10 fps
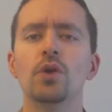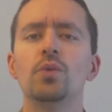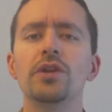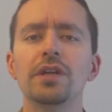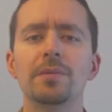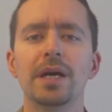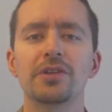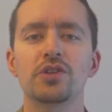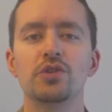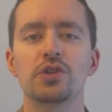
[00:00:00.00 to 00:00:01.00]
What do you think about
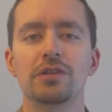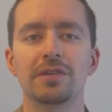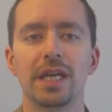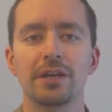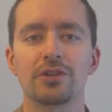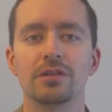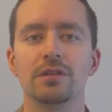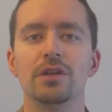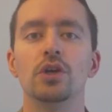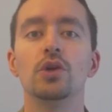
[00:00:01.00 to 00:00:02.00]
this new certification?
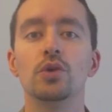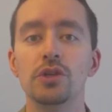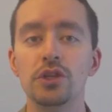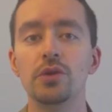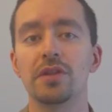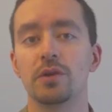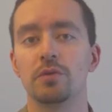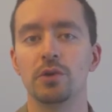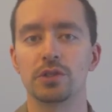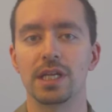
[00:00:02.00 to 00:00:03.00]
Who do you think would
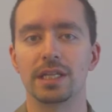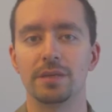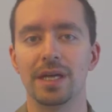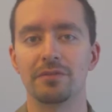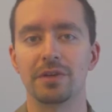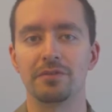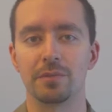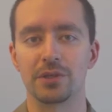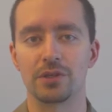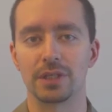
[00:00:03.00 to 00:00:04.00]
most likely benefit
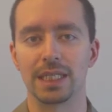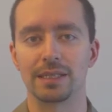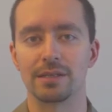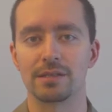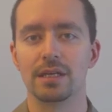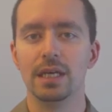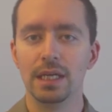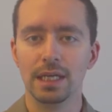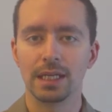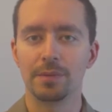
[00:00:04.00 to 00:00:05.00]
from a cert like this?
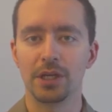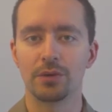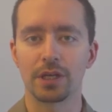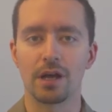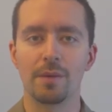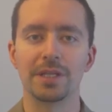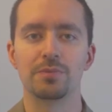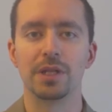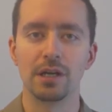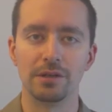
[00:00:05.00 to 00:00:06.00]
Let me know in the comments
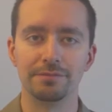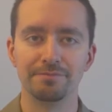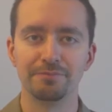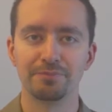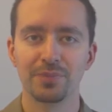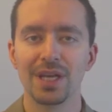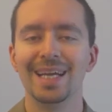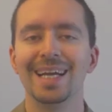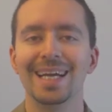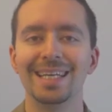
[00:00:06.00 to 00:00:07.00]
below.
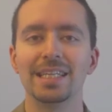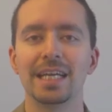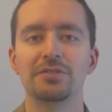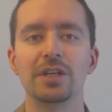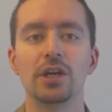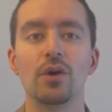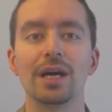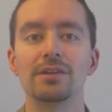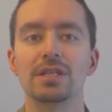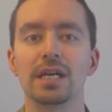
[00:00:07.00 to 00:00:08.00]
And in the next video,
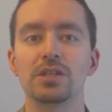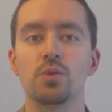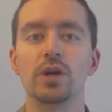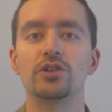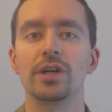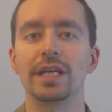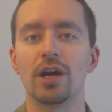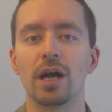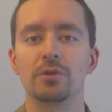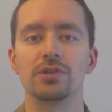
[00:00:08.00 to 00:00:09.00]
I'll discuss what training
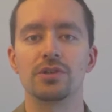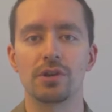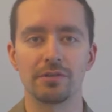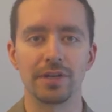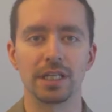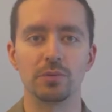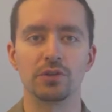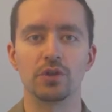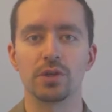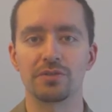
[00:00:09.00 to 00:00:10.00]
options are
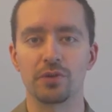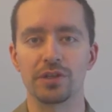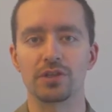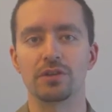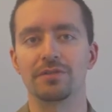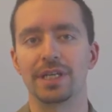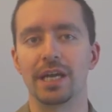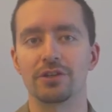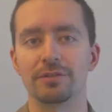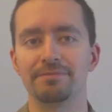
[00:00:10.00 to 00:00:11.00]
available to us for this
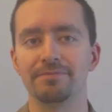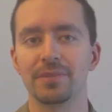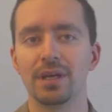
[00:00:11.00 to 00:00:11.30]
certification.